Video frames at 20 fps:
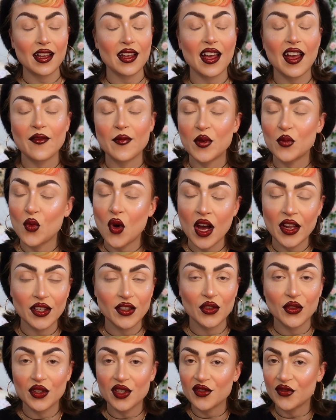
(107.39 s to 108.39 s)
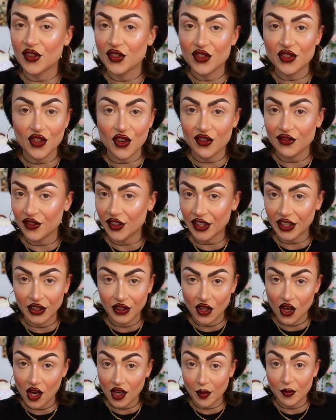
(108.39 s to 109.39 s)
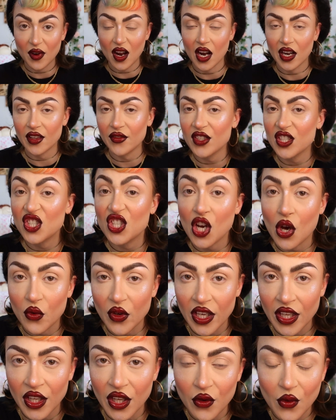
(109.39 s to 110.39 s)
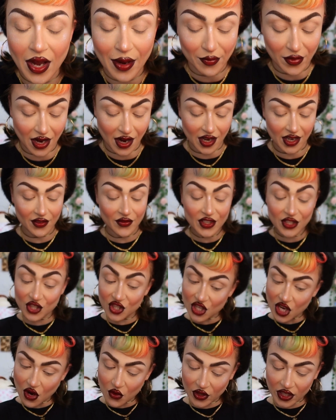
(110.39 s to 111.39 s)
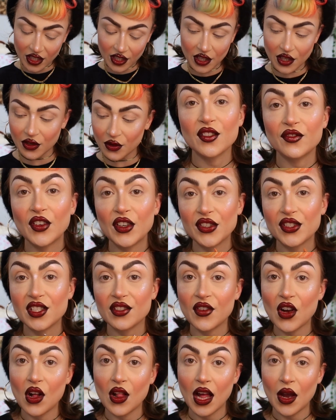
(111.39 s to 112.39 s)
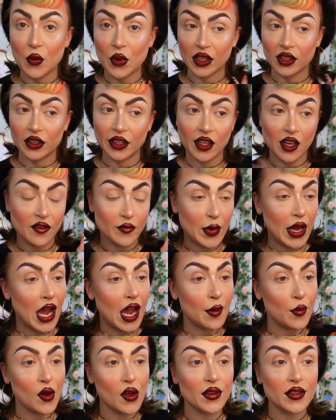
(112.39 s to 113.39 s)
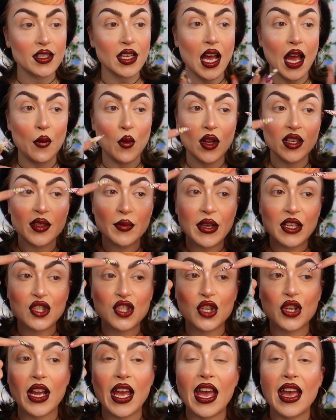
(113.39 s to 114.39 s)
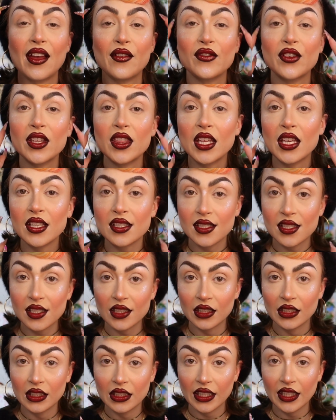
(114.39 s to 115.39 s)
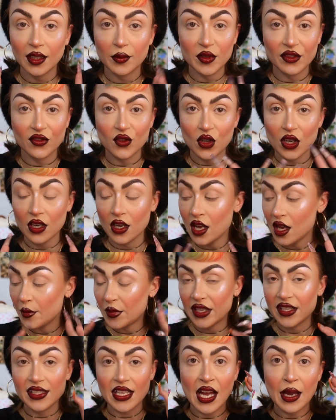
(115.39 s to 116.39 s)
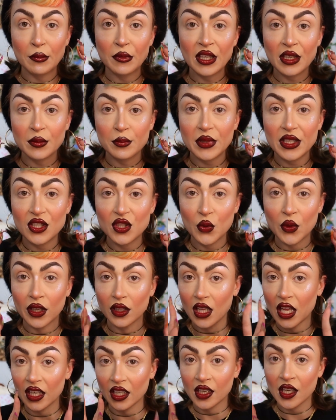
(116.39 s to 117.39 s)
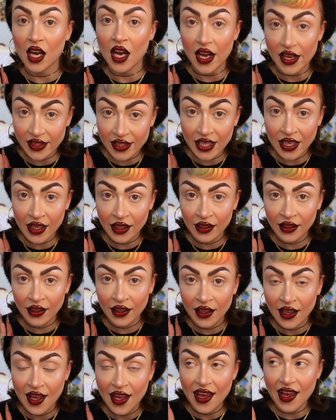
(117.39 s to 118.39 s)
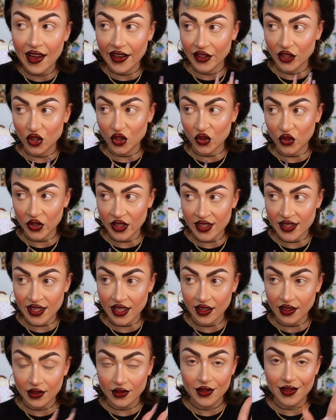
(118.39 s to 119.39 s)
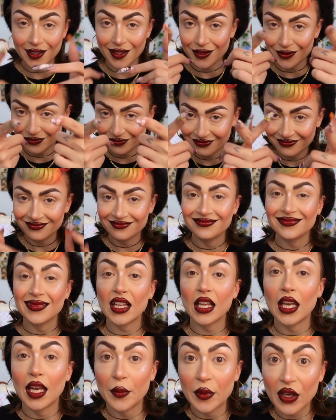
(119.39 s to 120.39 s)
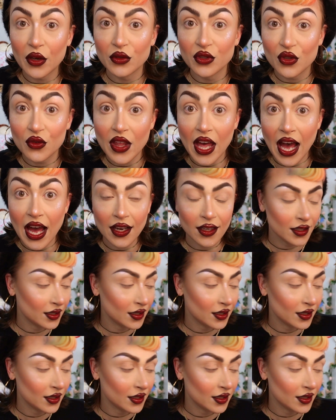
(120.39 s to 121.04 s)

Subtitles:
I've been wanting to do this for so freaking long. I'm not even joking you. I'm not even joking you. So first of all, I want to clean off my eyeballs. I want to make sure everything's clean before, because I'm going to be doing a lot of cutting and creasing. So let me go do that.